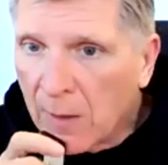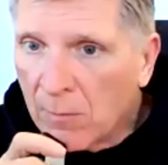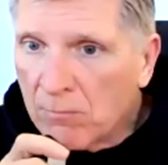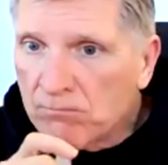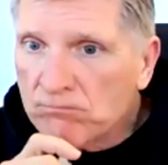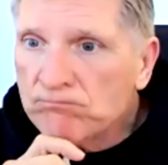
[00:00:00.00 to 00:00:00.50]

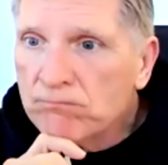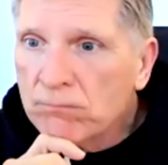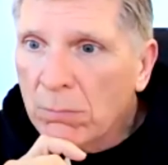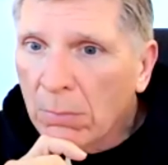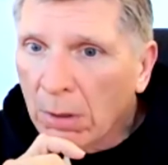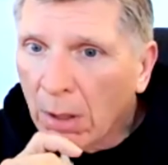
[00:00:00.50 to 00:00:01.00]
So I
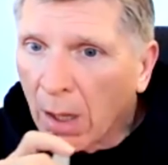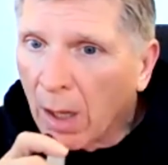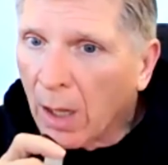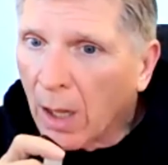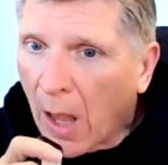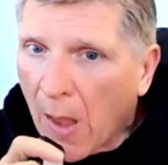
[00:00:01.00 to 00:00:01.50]
think next
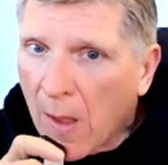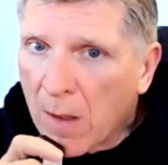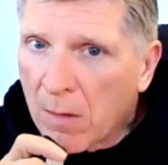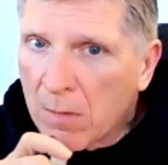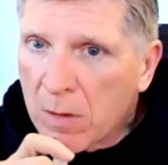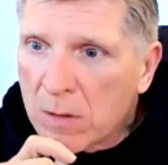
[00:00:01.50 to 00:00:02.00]
week,
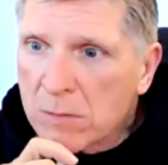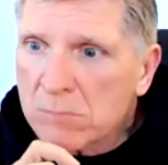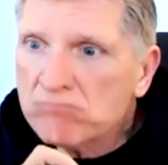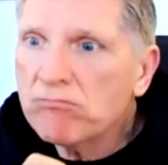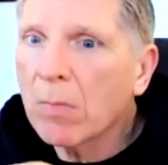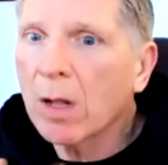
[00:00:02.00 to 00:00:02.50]

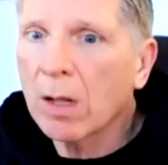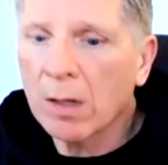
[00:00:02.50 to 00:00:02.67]
unless I